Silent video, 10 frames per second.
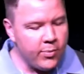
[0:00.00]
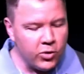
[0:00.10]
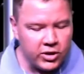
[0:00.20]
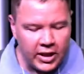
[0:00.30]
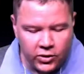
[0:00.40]

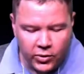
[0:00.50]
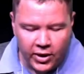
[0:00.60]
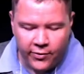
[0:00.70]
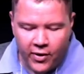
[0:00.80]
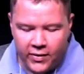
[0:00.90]
Hebrews
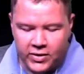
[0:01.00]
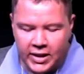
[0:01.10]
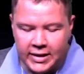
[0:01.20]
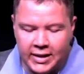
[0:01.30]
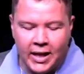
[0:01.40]

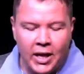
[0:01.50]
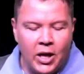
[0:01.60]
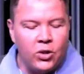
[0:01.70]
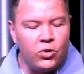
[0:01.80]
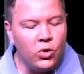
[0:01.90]
10:25 says,
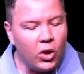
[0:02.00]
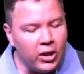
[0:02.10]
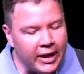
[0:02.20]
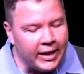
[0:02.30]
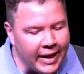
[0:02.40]
do
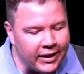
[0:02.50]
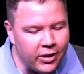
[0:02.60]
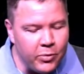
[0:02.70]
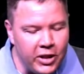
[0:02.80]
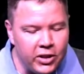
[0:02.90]
not
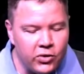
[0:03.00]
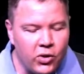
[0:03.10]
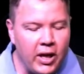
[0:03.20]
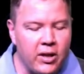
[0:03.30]
neglect the meeting